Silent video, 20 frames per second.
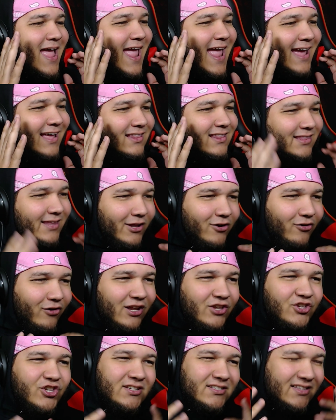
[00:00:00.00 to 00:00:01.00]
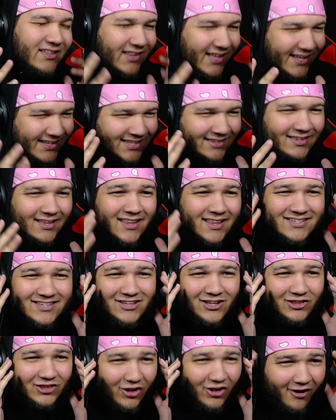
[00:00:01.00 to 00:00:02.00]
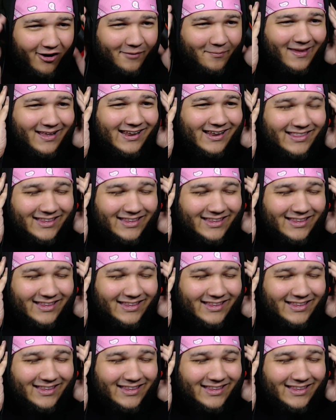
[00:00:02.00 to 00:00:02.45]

and literally just listen to this in the dark, man.